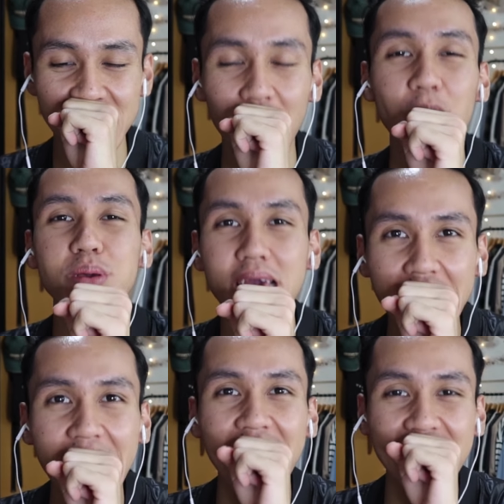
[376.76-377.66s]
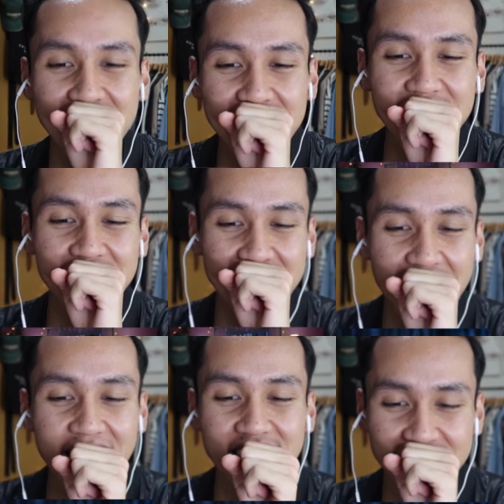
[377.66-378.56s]
Okay,
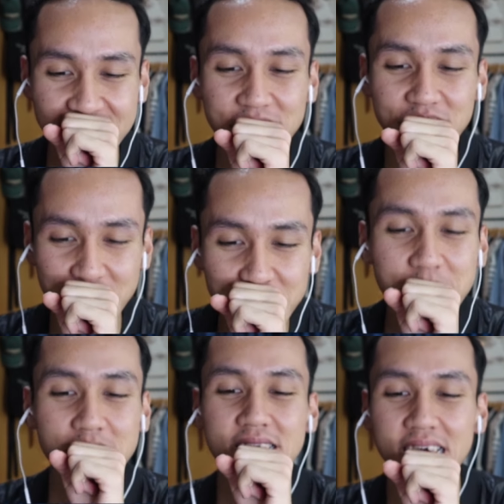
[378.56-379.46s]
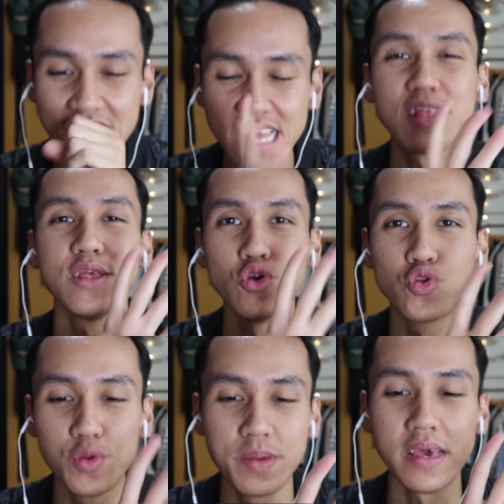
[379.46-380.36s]
it
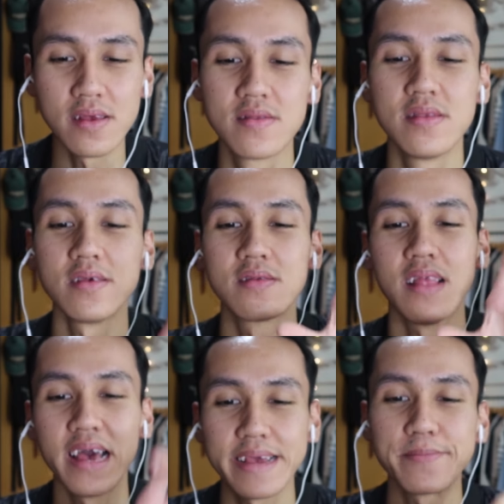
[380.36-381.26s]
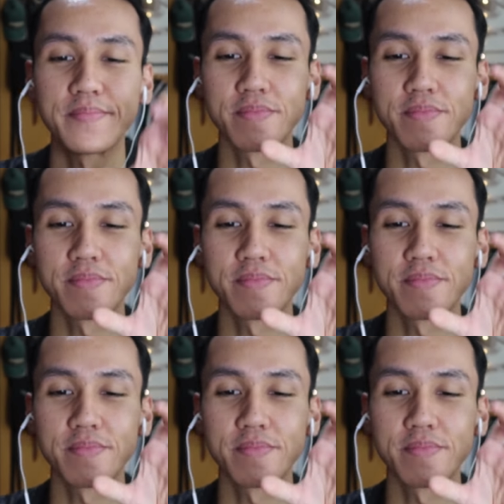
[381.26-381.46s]
used to be Itzy's like...